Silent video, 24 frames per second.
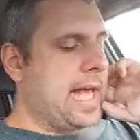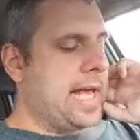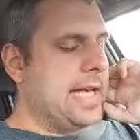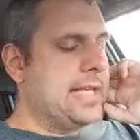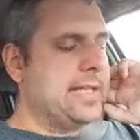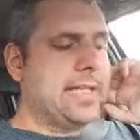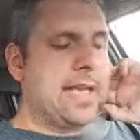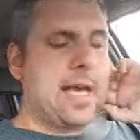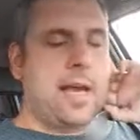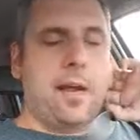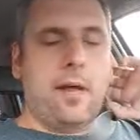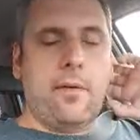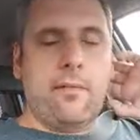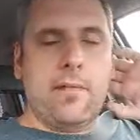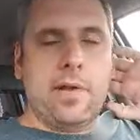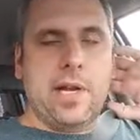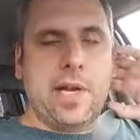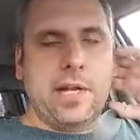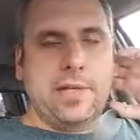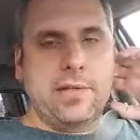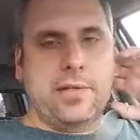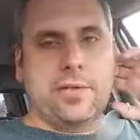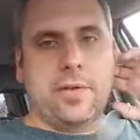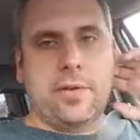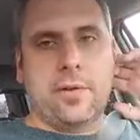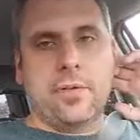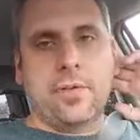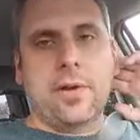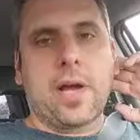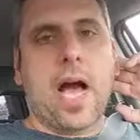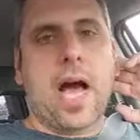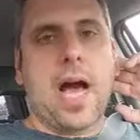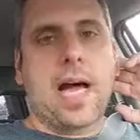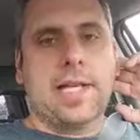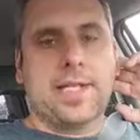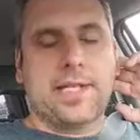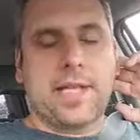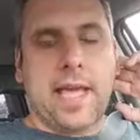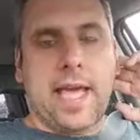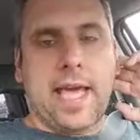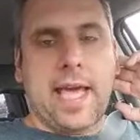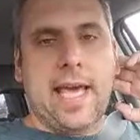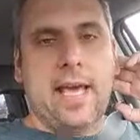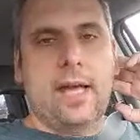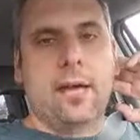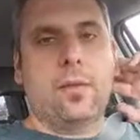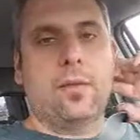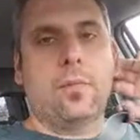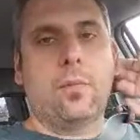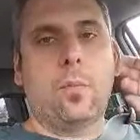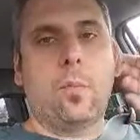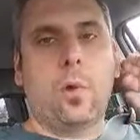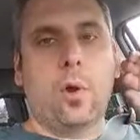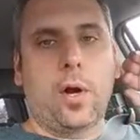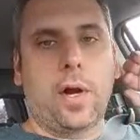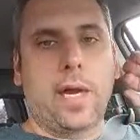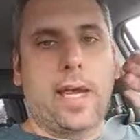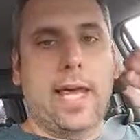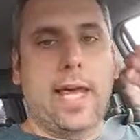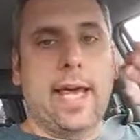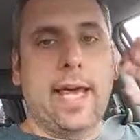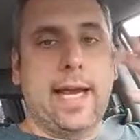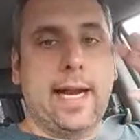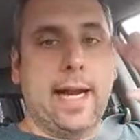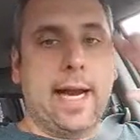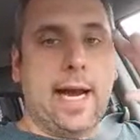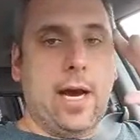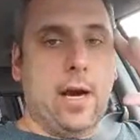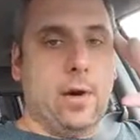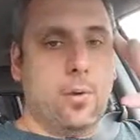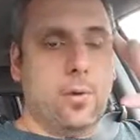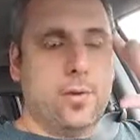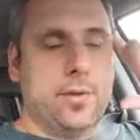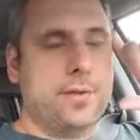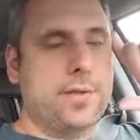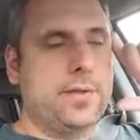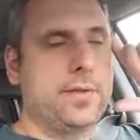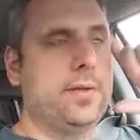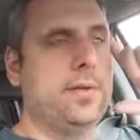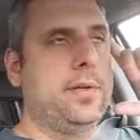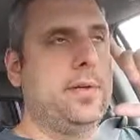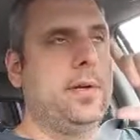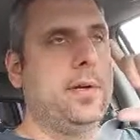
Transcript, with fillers: as evidence of God's hand working it out.